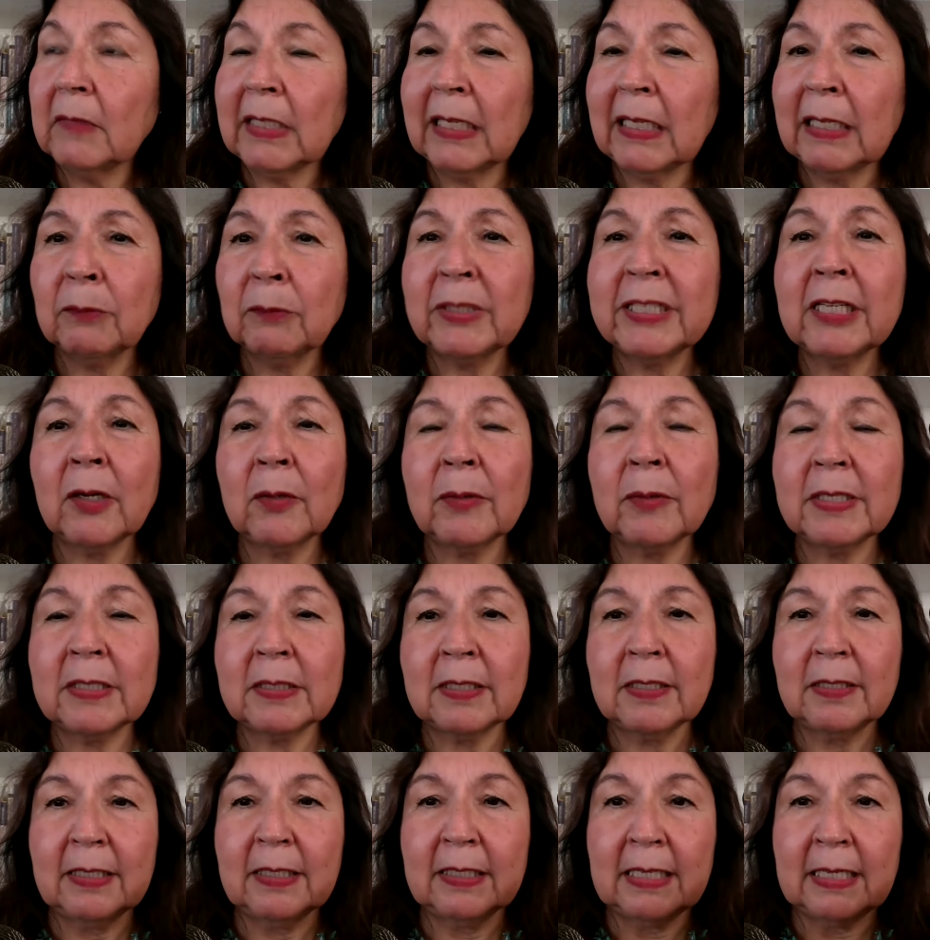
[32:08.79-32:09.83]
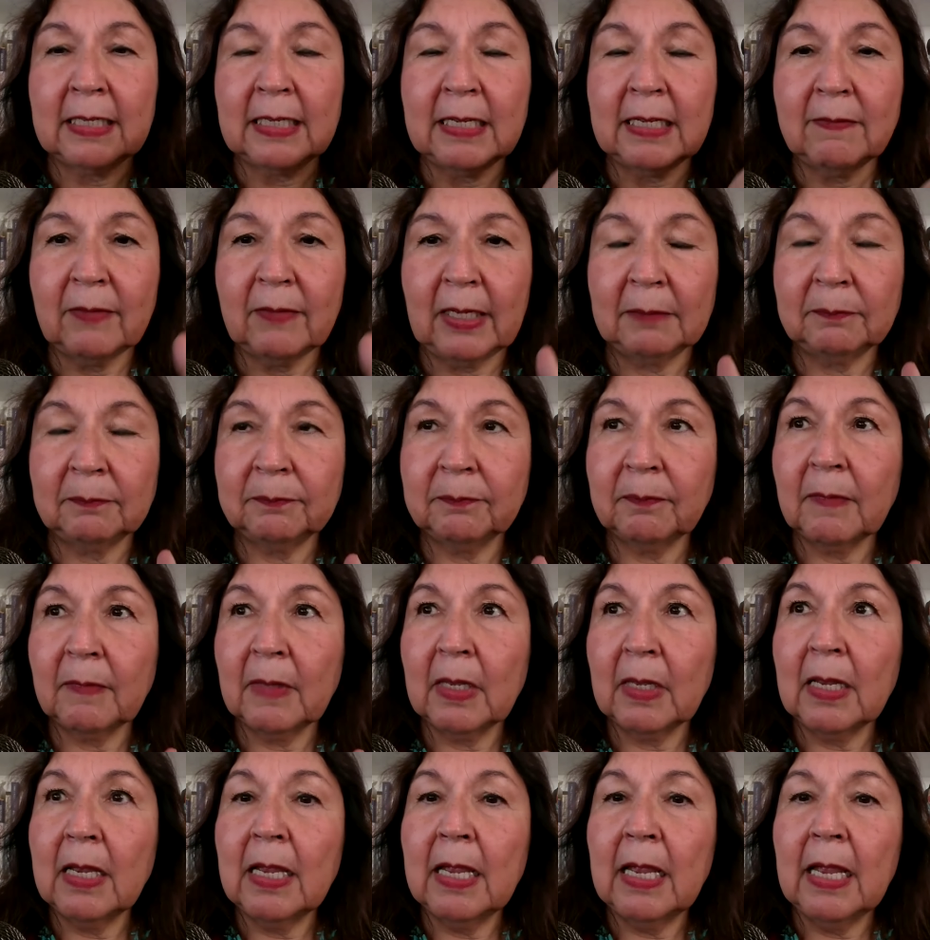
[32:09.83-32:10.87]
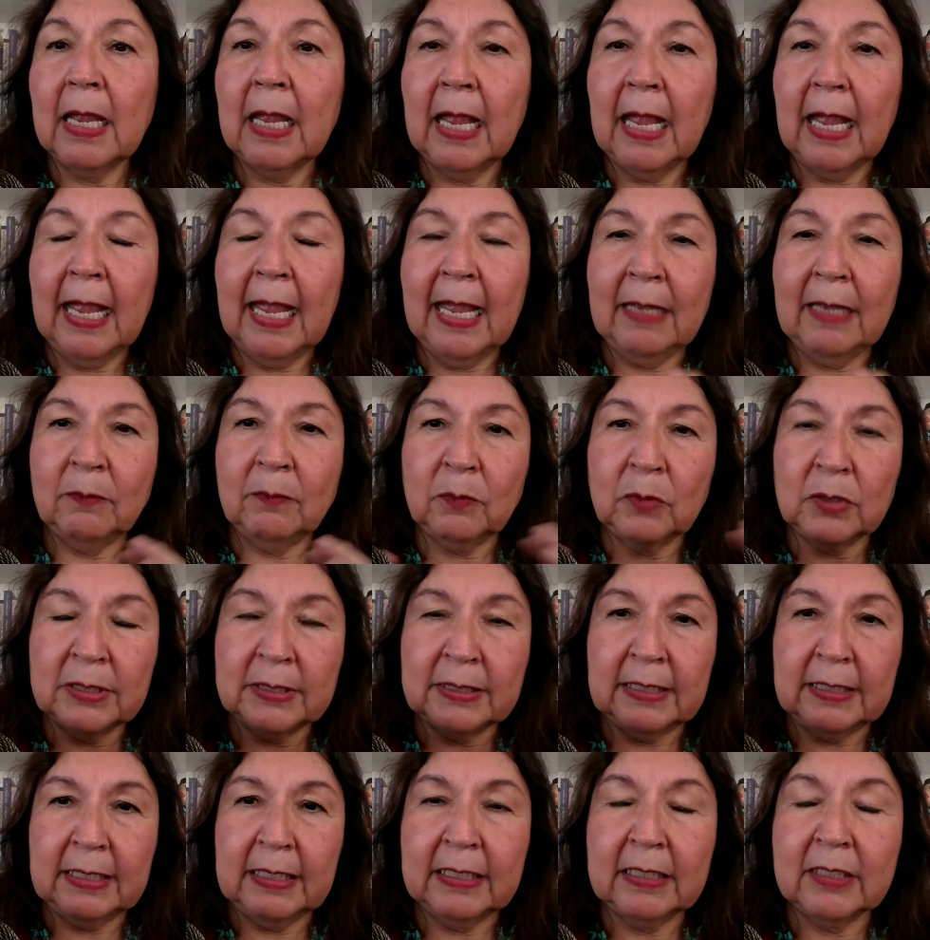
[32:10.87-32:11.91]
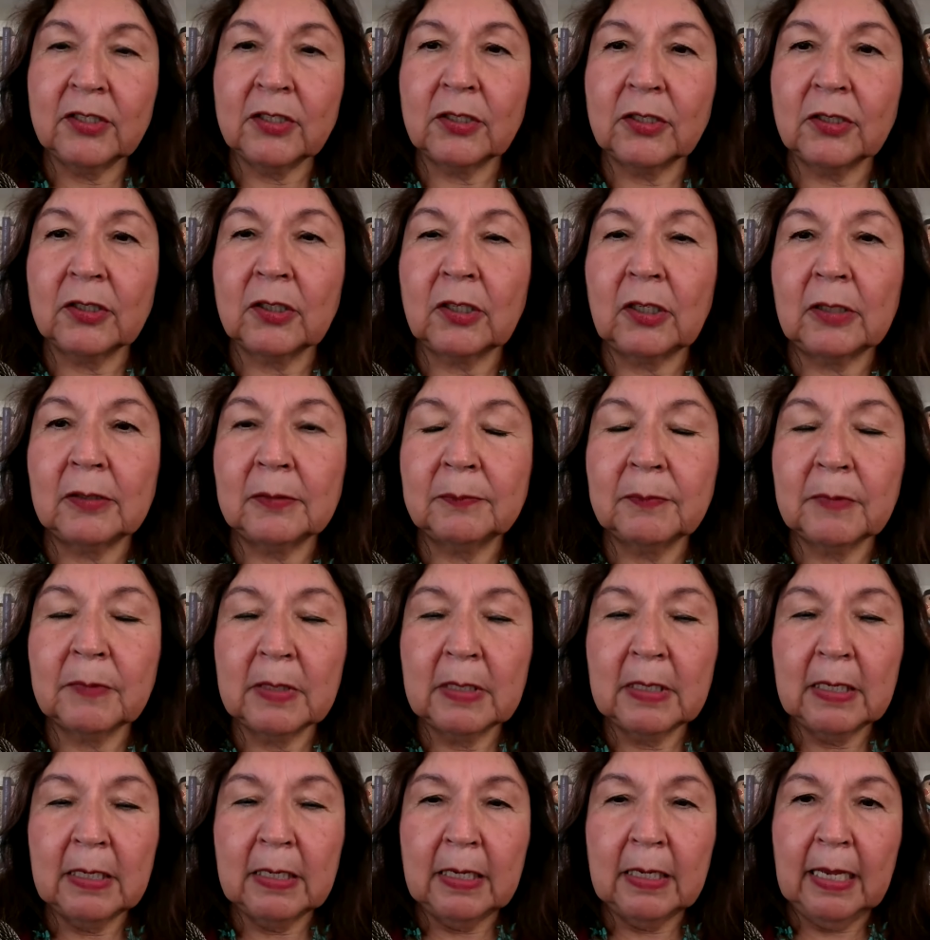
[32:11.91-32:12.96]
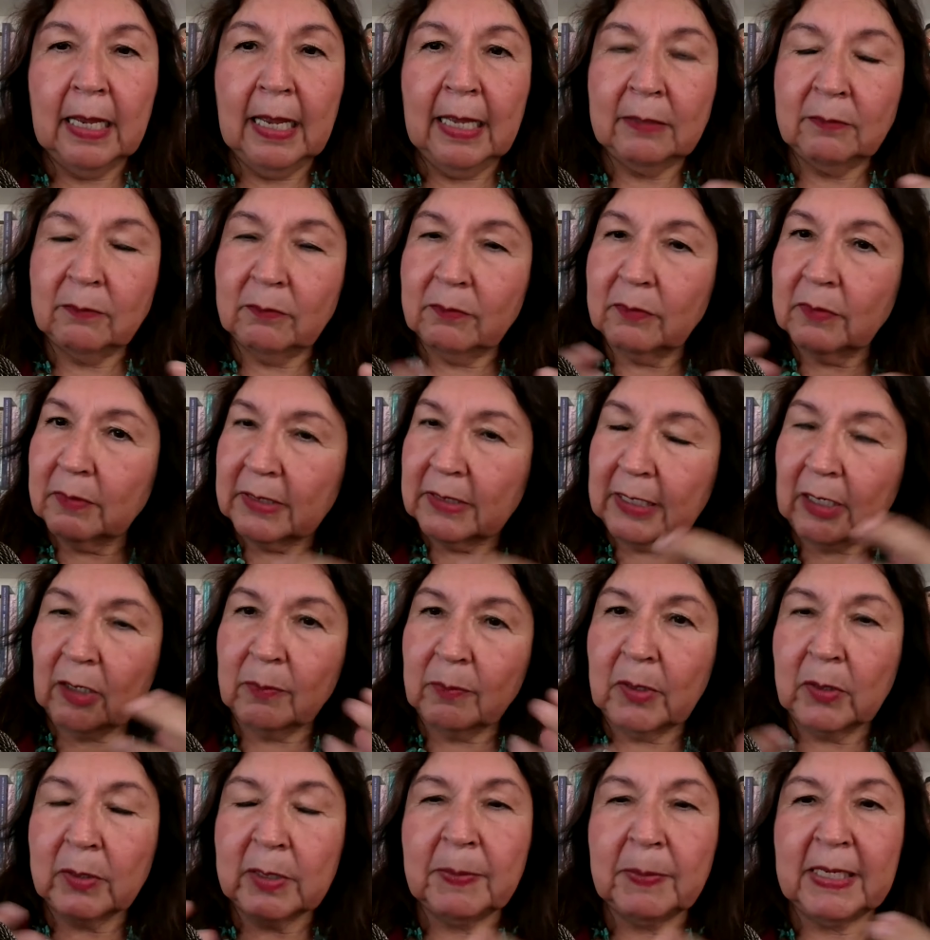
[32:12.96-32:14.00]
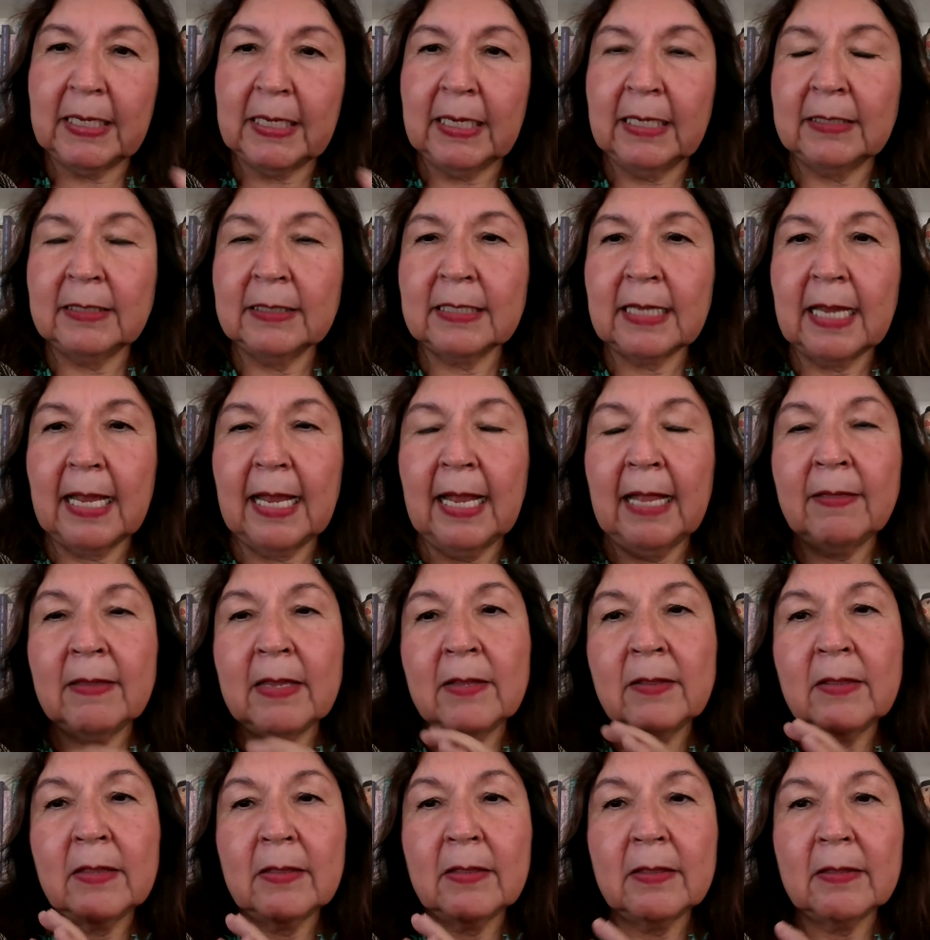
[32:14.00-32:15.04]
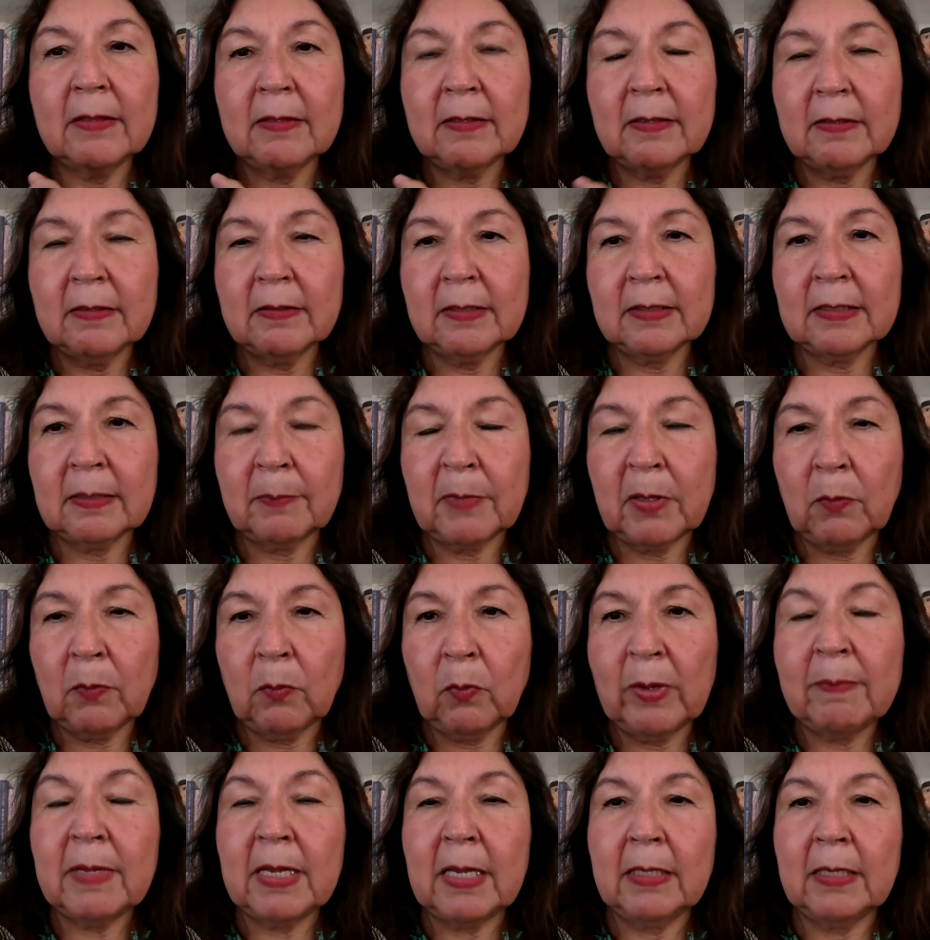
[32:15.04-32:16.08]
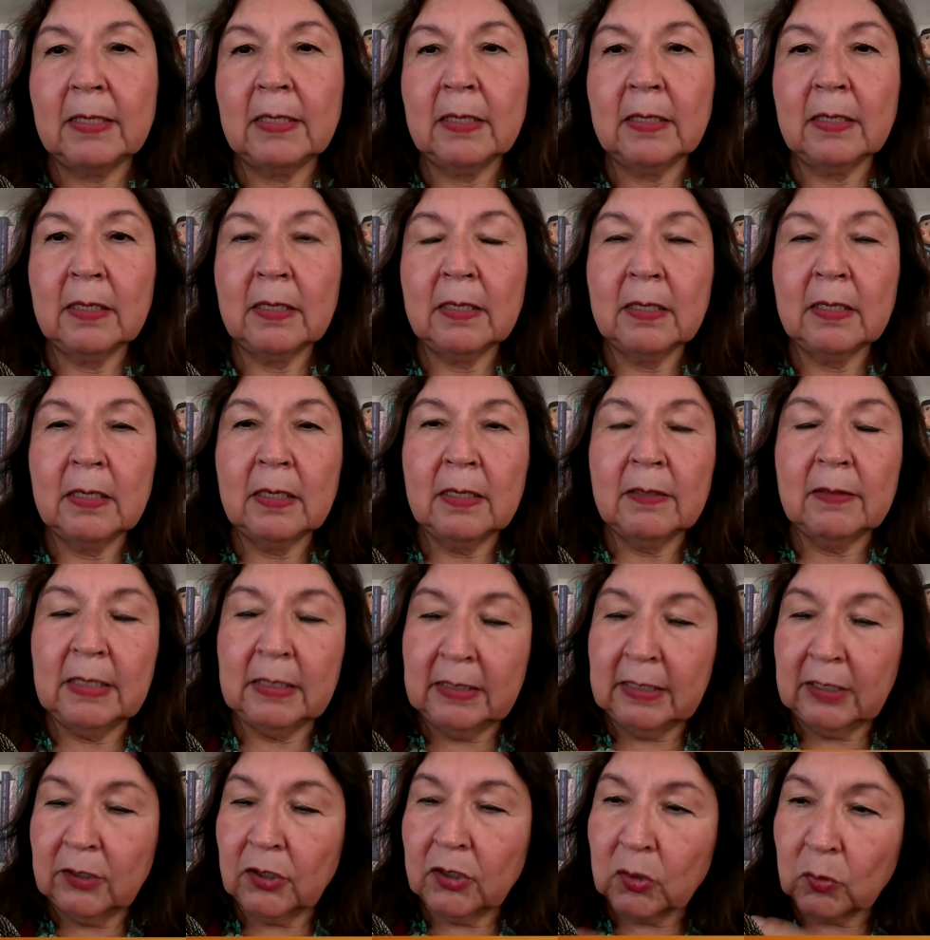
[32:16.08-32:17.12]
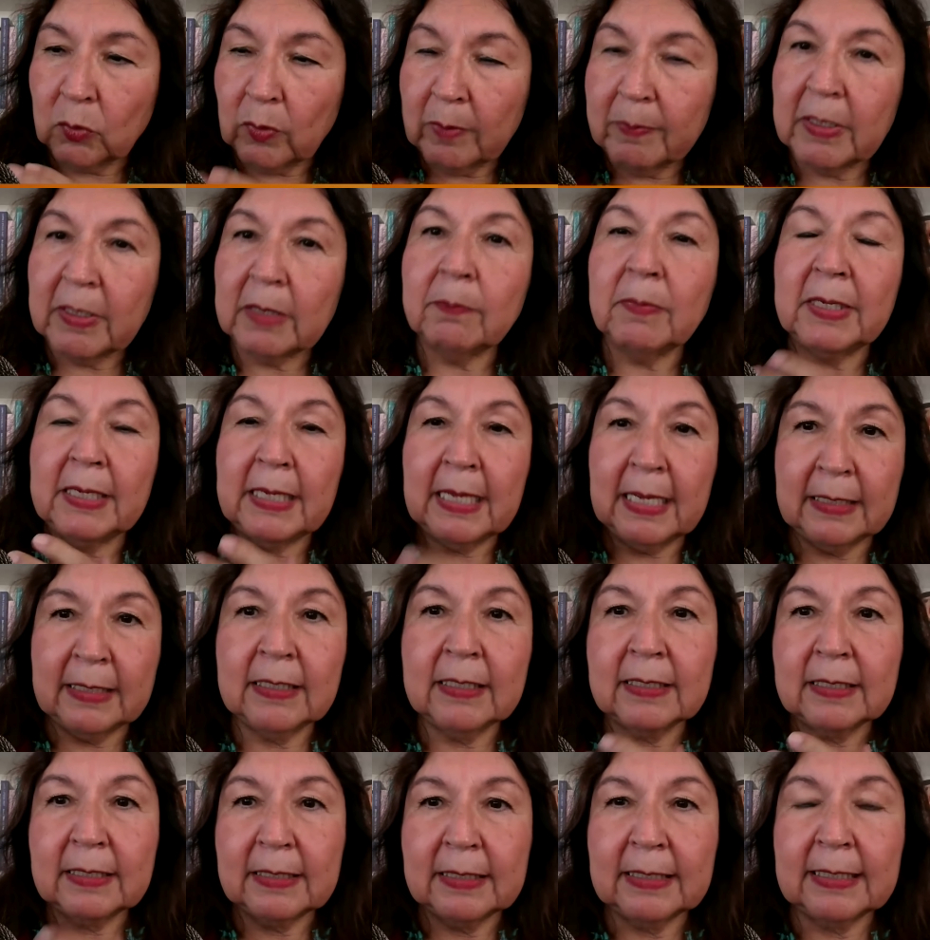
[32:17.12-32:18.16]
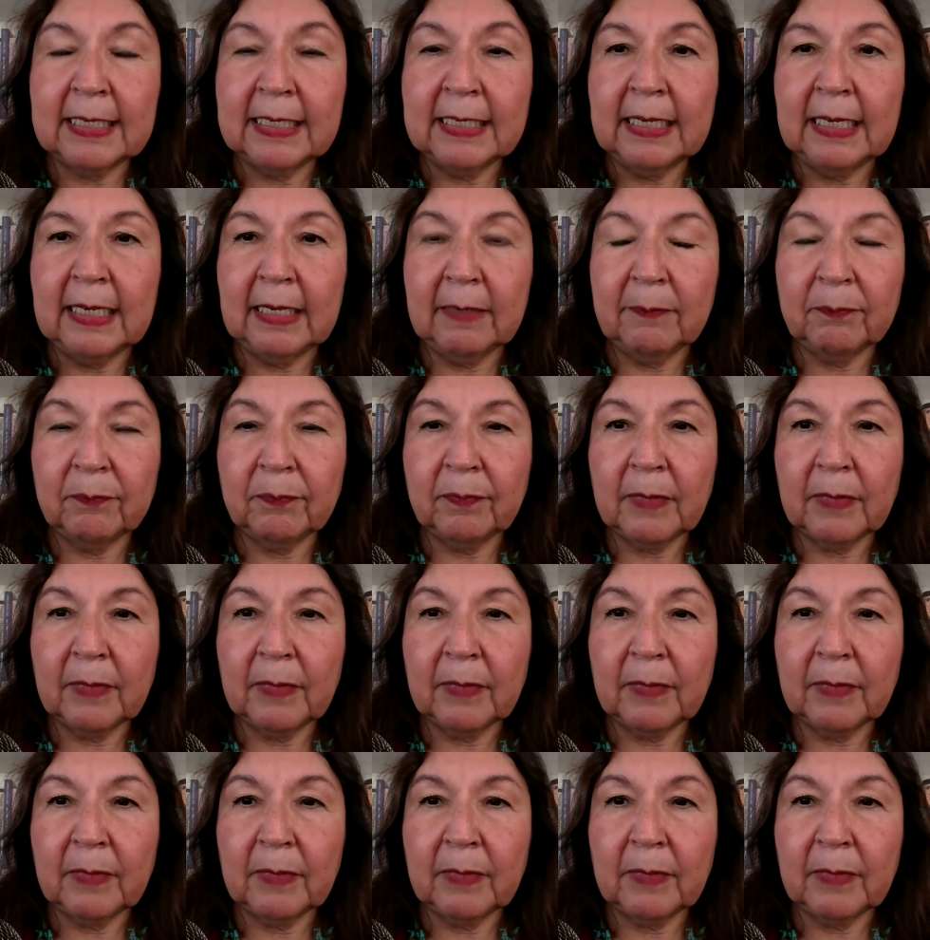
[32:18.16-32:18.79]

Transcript: and we go into the kiva, and we're sitting in circle, and ceremony begins, and then some of the women, the indigenous women, began singing,